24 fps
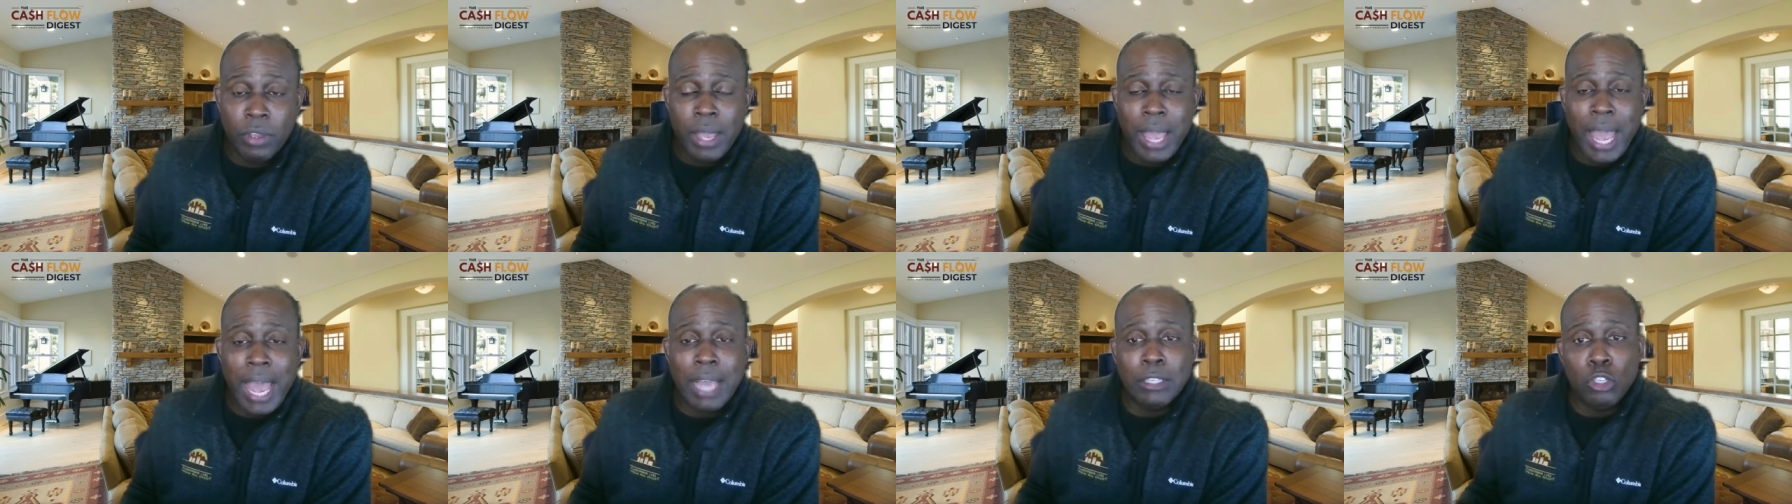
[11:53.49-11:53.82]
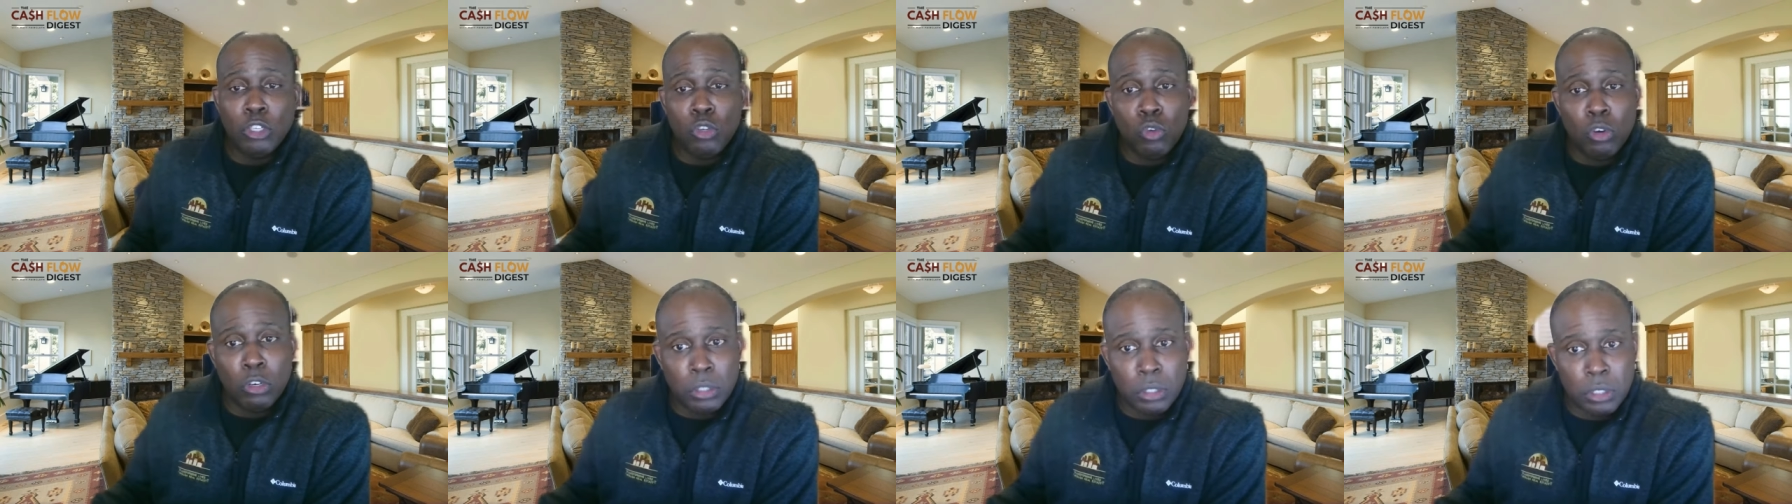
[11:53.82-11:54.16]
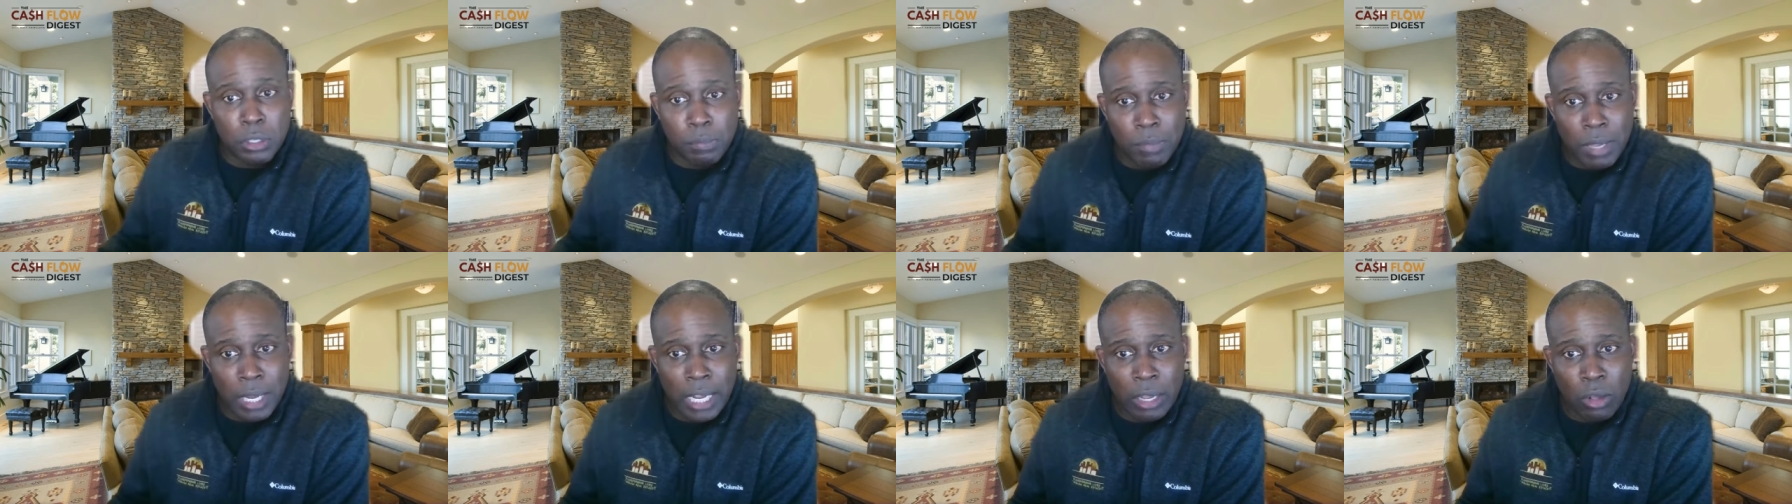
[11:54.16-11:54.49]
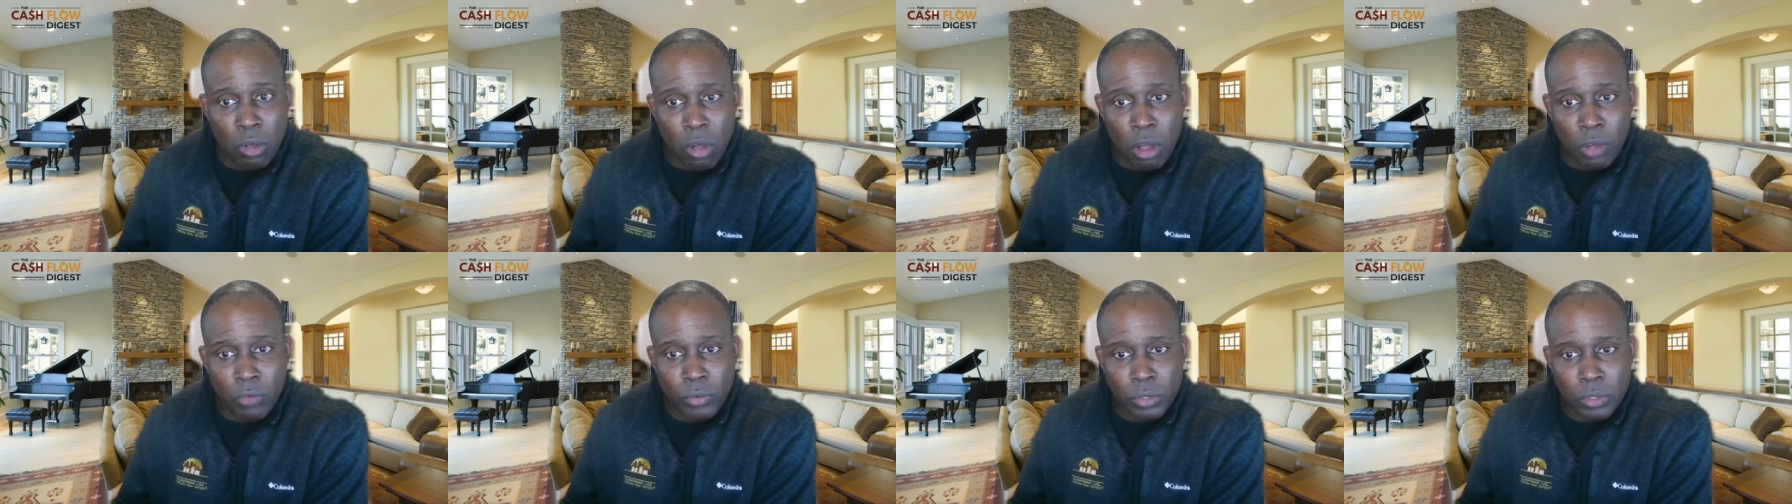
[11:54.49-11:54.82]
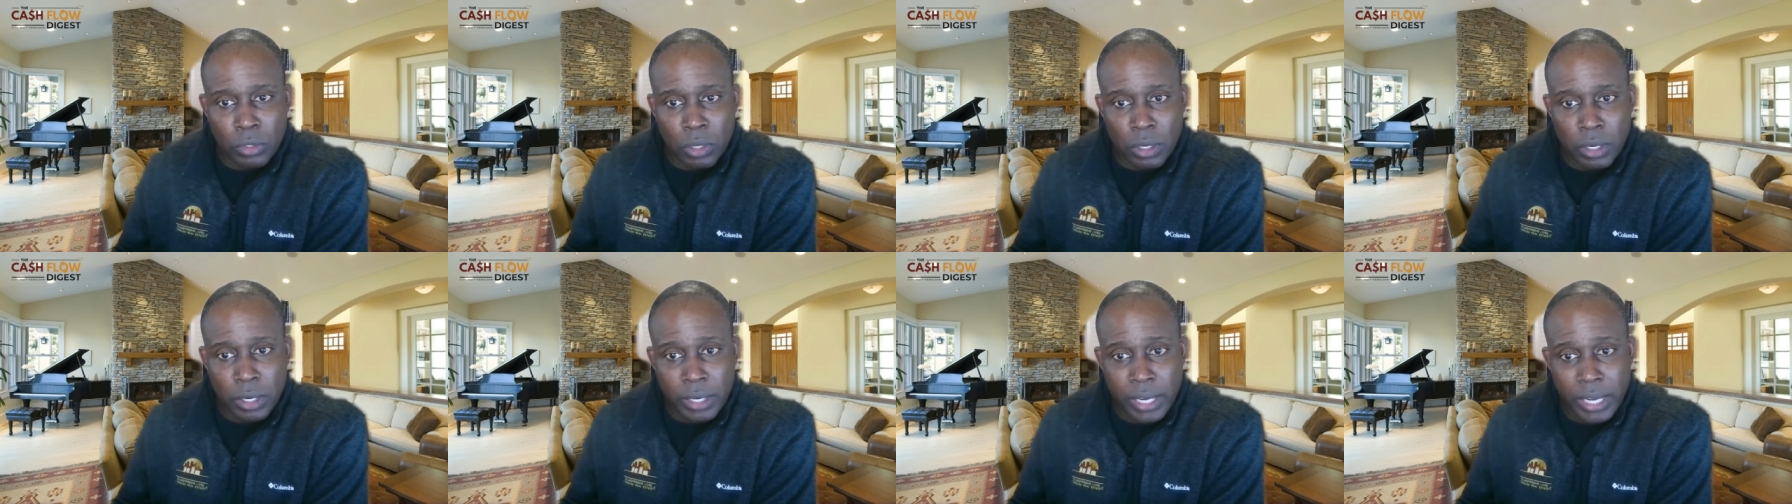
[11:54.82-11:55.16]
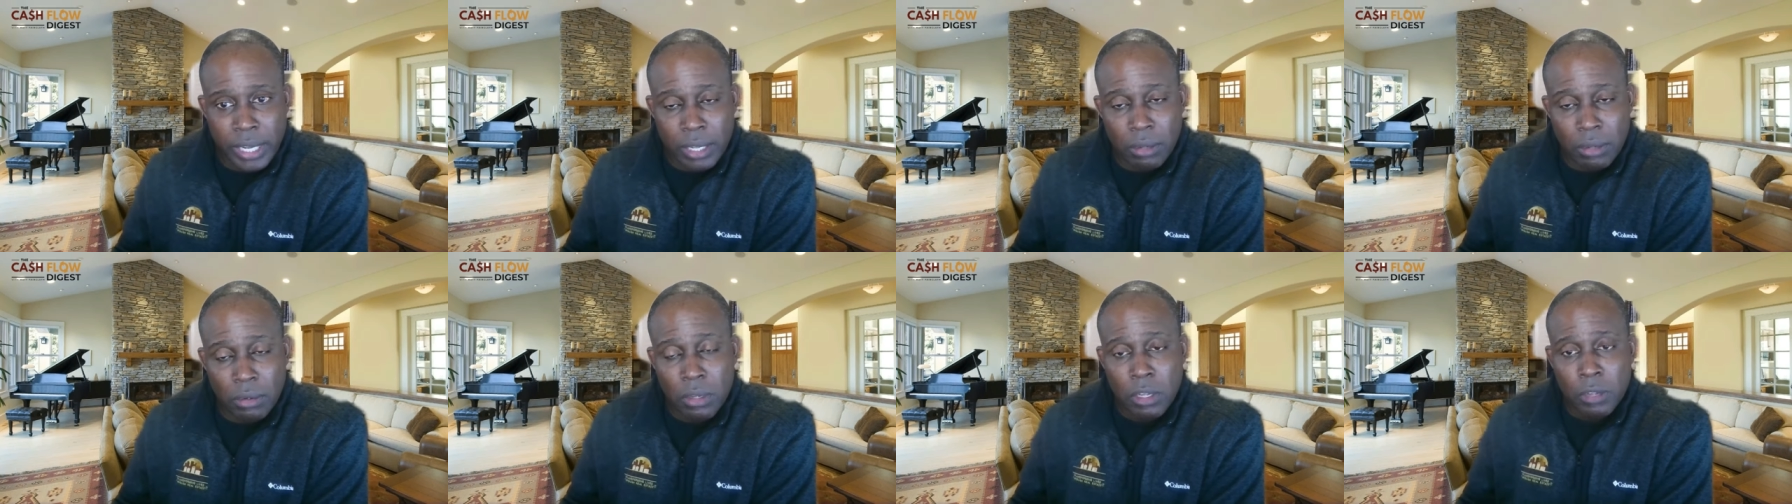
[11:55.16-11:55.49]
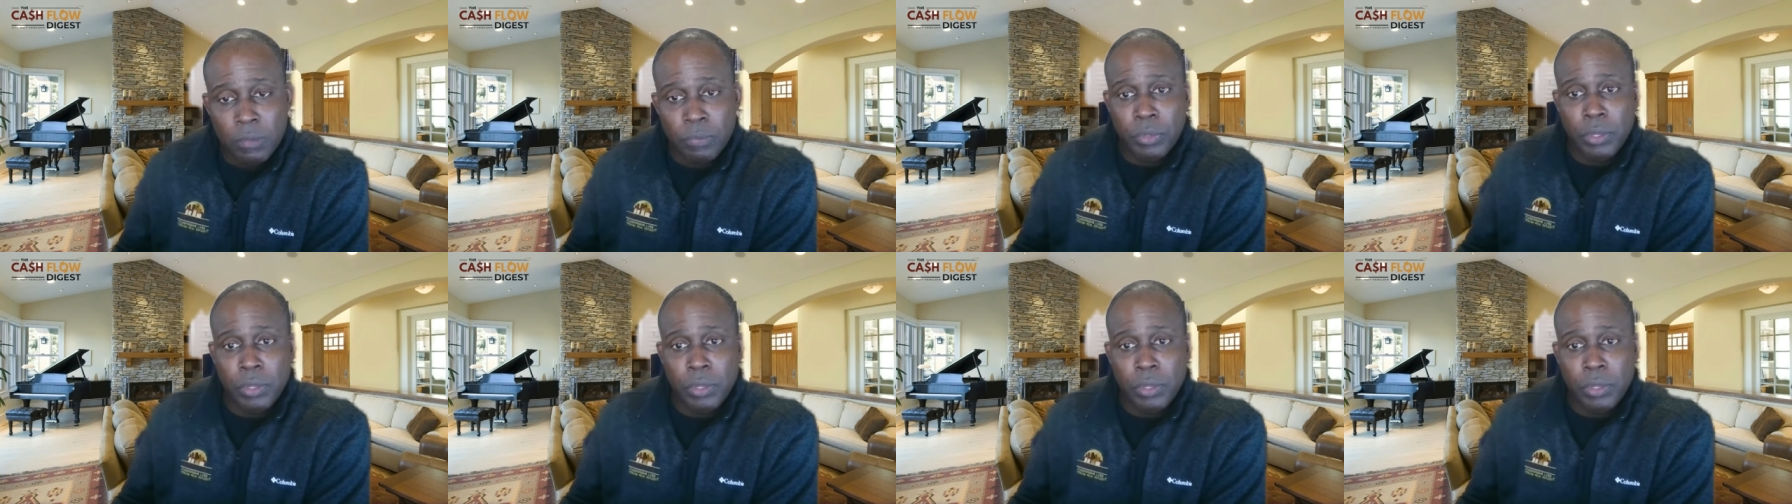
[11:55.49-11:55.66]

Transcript: as you are submitting offers on a deal,